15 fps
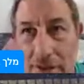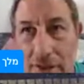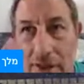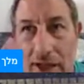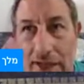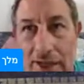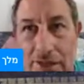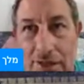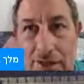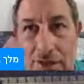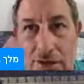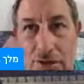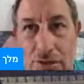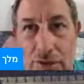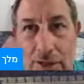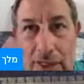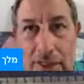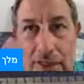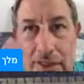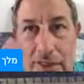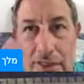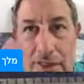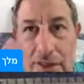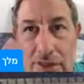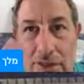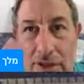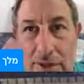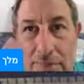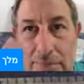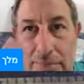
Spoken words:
I guess it's Greek. Let's look up.